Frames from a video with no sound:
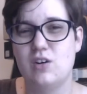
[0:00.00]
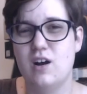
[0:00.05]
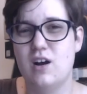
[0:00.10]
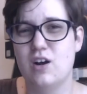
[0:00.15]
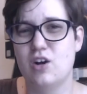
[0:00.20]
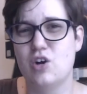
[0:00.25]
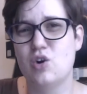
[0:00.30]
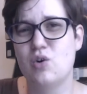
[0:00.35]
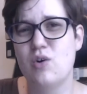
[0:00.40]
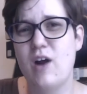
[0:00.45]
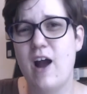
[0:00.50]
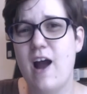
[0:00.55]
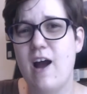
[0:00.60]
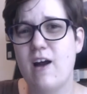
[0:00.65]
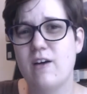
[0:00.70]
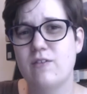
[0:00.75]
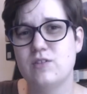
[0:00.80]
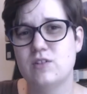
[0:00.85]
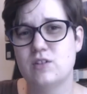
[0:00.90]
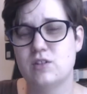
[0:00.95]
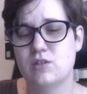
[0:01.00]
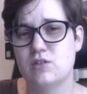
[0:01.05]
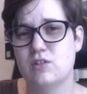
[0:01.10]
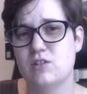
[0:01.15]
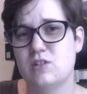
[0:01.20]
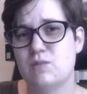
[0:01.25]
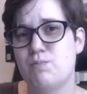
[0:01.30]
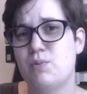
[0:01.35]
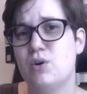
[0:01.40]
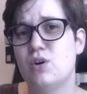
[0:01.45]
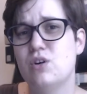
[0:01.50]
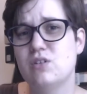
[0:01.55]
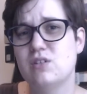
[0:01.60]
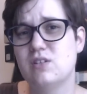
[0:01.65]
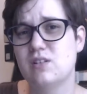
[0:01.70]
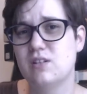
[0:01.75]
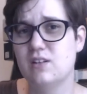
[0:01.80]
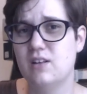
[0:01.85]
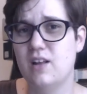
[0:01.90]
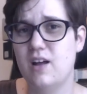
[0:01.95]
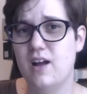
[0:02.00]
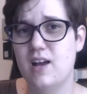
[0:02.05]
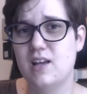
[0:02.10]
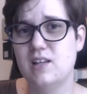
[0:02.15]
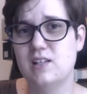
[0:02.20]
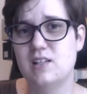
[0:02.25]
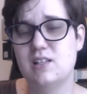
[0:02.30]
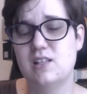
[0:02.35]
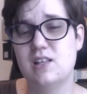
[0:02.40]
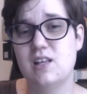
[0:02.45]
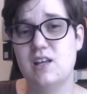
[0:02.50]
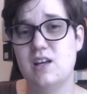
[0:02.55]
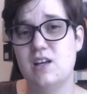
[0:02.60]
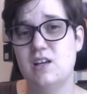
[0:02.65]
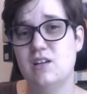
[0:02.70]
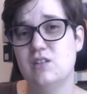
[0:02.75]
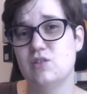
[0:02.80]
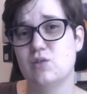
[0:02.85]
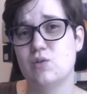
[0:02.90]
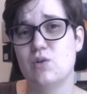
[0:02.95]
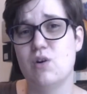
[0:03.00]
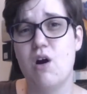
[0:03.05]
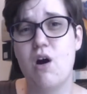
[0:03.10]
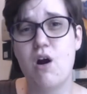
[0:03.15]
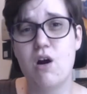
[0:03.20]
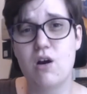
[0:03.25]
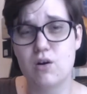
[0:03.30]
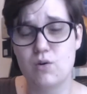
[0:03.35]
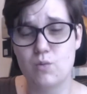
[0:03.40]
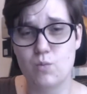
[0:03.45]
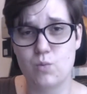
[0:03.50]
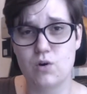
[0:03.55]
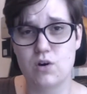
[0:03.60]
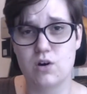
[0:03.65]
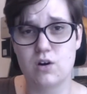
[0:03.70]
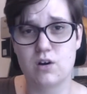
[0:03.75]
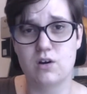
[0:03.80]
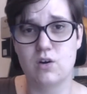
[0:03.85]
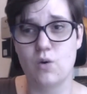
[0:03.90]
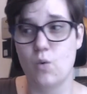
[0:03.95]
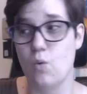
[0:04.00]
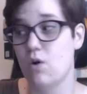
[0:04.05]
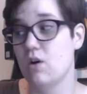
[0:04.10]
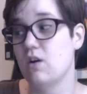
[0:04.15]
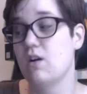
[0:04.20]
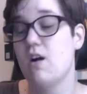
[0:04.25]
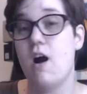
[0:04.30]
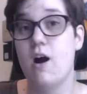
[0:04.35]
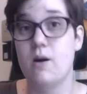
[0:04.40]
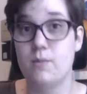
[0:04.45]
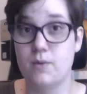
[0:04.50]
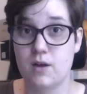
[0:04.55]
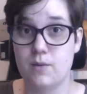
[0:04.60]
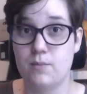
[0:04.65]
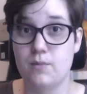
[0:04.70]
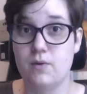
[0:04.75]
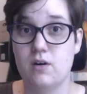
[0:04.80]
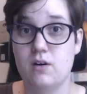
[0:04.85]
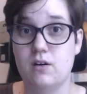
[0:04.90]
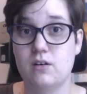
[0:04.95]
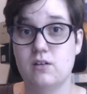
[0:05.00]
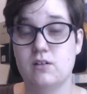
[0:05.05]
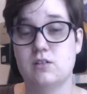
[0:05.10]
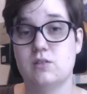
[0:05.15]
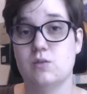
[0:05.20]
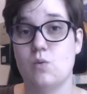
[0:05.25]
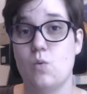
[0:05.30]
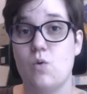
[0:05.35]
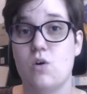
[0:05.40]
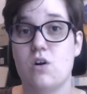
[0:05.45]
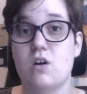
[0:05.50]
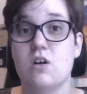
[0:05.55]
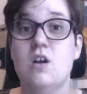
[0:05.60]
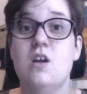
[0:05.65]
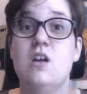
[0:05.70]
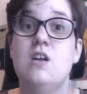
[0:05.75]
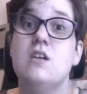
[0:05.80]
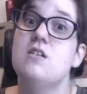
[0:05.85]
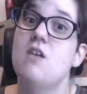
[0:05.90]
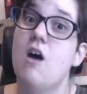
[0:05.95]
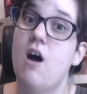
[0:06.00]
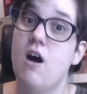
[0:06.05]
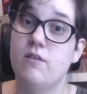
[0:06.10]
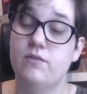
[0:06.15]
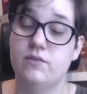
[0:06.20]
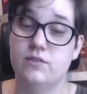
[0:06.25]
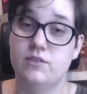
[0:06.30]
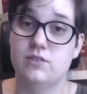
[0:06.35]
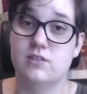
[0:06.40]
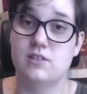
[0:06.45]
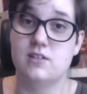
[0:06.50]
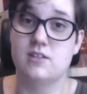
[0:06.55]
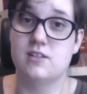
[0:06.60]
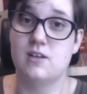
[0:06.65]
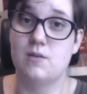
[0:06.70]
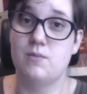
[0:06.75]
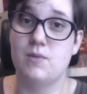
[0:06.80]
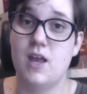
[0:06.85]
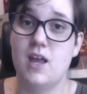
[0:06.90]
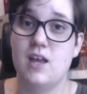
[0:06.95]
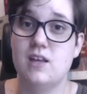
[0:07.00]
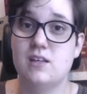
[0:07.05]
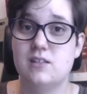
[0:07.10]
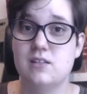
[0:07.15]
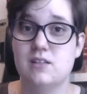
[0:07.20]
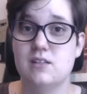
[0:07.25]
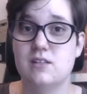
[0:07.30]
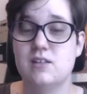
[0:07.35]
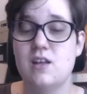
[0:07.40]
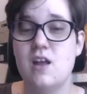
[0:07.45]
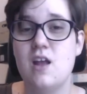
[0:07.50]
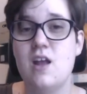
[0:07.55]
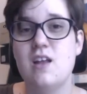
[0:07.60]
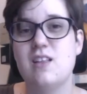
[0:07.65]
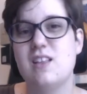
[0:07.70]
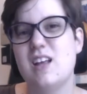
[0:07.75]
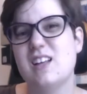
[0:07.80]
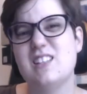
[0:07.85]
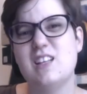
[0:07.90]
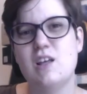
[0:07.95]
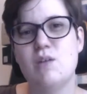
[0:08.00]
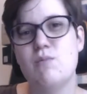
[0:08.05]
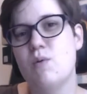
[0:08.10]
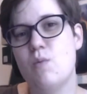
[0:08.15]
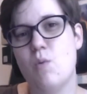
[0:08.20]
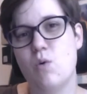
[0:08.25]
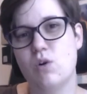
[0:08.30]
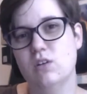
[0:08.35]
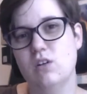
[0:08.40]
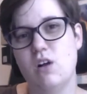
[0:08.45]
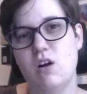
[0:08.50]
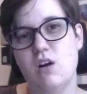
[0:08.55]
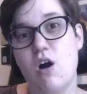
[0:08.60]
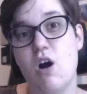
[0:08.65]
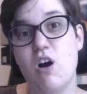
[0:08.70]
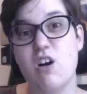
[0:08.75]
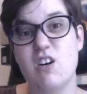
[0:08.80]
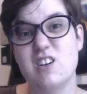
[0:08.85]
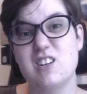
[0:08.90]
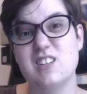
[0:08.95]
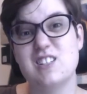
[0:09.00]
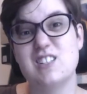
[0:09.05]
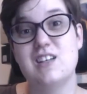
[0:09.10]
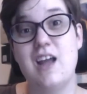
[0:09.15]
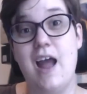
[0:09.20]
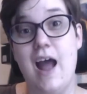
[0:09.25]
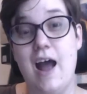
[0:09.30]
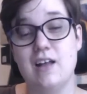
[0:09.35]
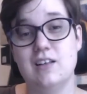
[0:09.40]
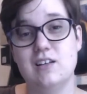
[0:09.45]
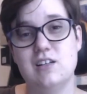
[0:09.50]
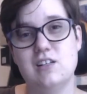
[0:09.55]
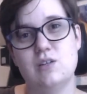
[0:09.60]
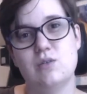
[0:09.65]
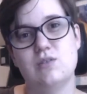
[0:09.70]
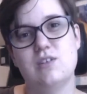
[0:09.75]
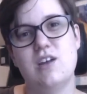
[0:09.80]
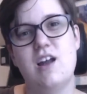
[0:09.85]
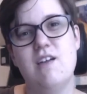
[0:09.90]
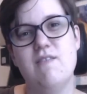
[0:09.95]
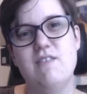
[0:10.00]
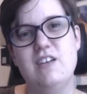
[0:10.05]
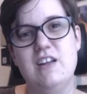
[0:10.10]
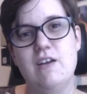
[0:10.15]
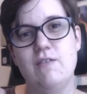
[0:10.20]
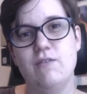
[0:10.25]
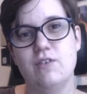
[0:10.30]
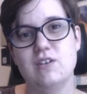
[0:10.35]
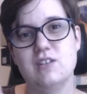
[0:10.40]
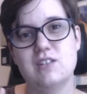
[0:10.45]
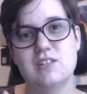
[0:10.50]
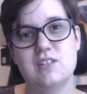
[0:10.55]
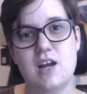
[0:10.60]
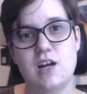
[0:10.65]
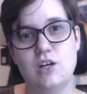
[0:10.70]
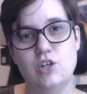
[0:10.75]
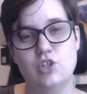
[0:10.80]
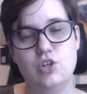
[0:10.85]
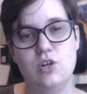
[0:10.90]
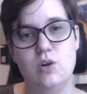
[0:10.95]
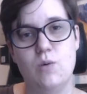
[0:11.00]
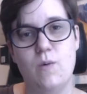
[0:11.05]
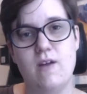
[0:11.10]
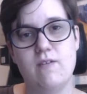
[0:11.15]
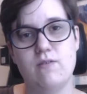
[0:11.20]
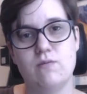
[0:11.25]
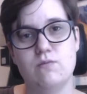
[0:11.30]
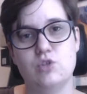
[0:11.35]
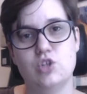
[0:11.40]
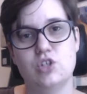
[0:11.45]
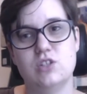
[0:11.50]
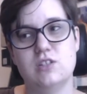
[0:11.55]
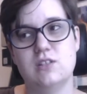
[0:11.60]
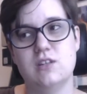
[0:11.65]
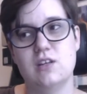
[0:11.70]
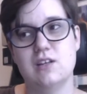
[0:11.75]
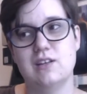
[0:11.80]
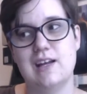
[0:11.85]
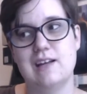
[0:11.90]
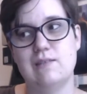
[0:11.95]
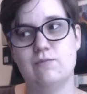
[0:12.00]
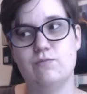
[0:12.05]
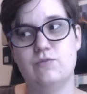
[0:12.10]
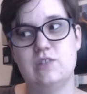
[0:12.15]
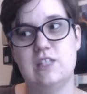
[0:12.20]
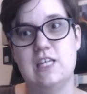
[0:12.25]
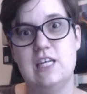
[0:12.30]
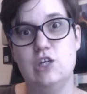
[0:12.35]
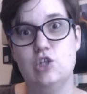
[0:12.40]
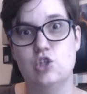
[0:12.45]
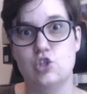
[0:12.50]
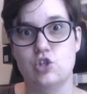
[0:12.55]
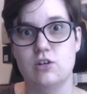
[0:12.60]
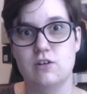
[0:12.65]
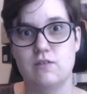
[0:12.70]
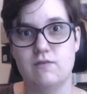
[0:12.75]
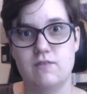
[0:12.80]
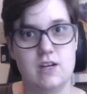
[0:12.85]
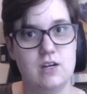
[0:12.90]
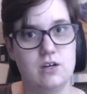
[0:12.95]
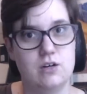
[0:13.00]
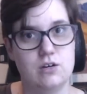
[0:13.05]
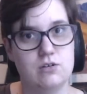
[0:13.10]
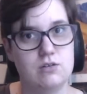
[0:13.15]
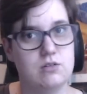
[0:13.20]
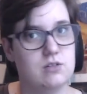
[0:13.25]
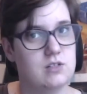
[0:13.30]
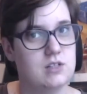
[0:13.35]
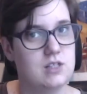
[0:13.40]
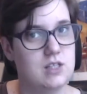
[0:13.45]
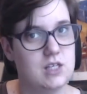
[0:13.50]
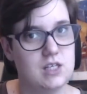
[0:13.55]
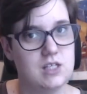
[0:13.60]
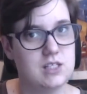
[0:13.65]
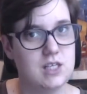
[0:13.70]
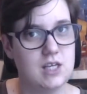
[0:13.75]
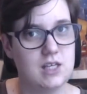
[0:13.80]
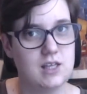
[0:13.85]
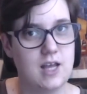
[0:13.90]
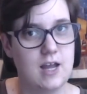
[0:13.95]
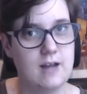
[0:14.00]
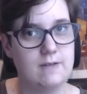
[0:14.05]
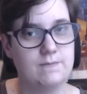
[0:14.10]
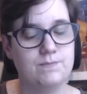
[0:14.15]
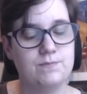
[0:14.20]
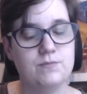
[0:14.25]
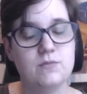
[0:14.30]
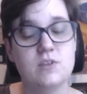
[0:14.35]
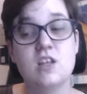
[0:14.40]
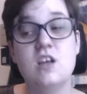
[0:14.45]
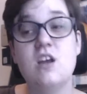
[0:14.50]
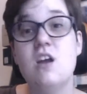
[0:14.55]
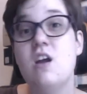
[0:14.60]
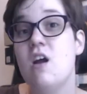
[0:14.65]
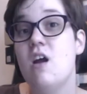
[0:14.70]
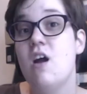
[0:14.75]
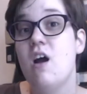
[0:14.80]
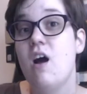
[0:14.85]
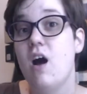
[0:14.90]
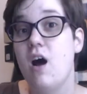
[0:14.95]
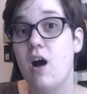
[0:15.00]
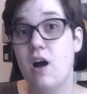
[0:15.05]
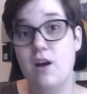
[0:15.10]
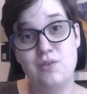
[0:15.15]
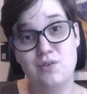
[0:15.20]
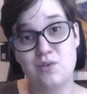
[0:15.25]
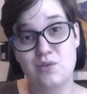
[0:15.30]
crafts or personalized things or artwork or comic books or novels in some cases. That's a little bit more along Artist Alley, so it's kind of a different section away from just the like t-shirt vendors and things like that. Other